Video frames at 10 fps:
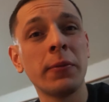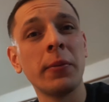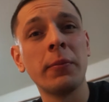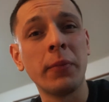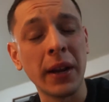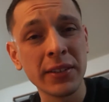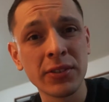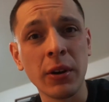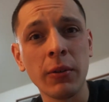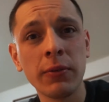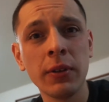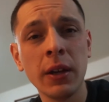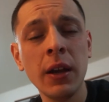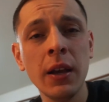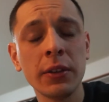from myself
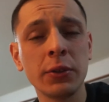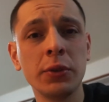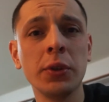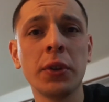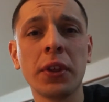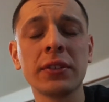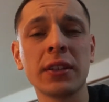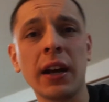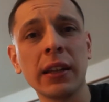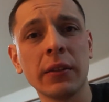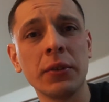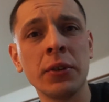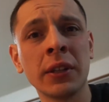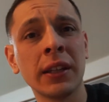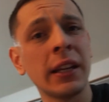to do the things that I love to
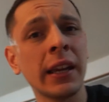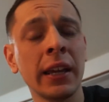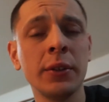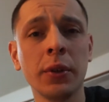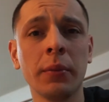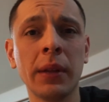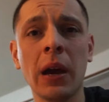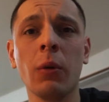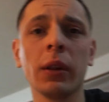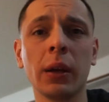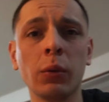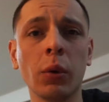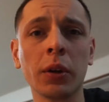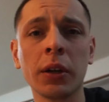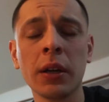do. Not that I can't do them now while I
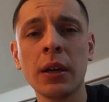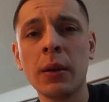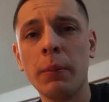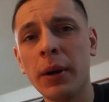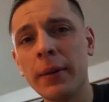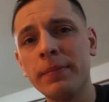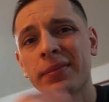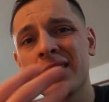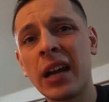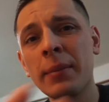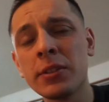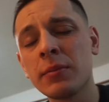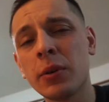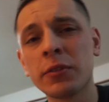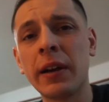work, but time is
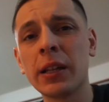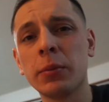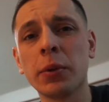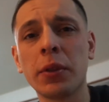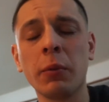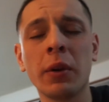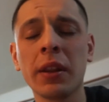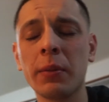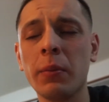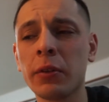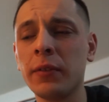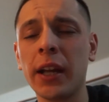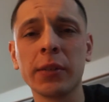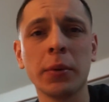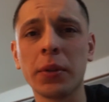one of the most
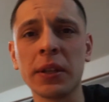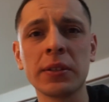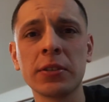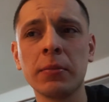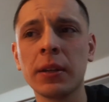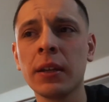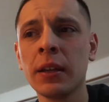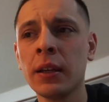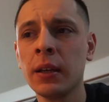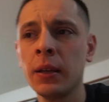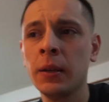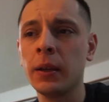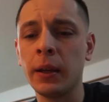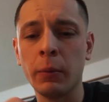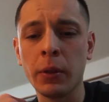valuable things to me.
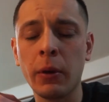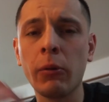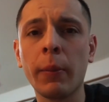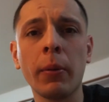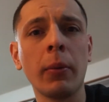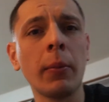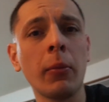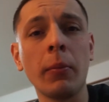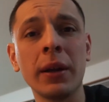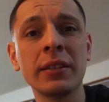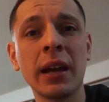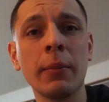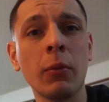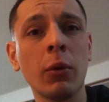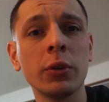And whether I want to put my time
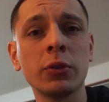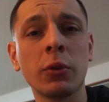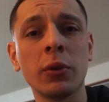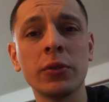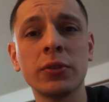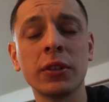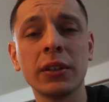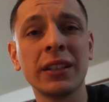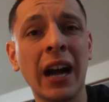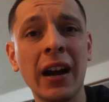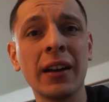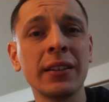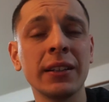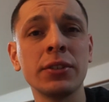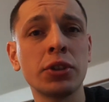more towards
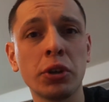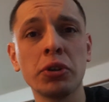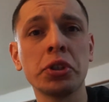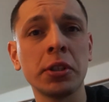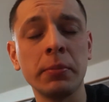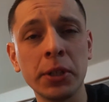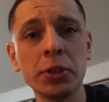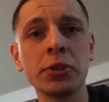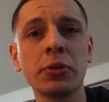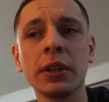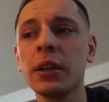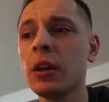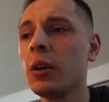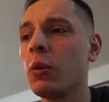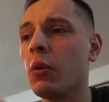God and church and ministry,
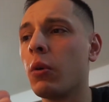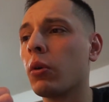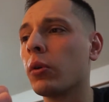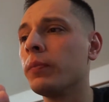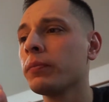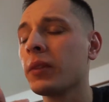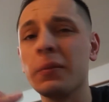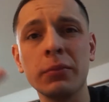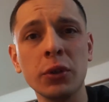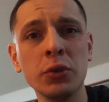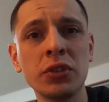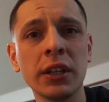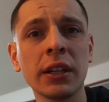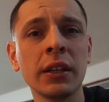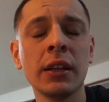or
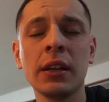music,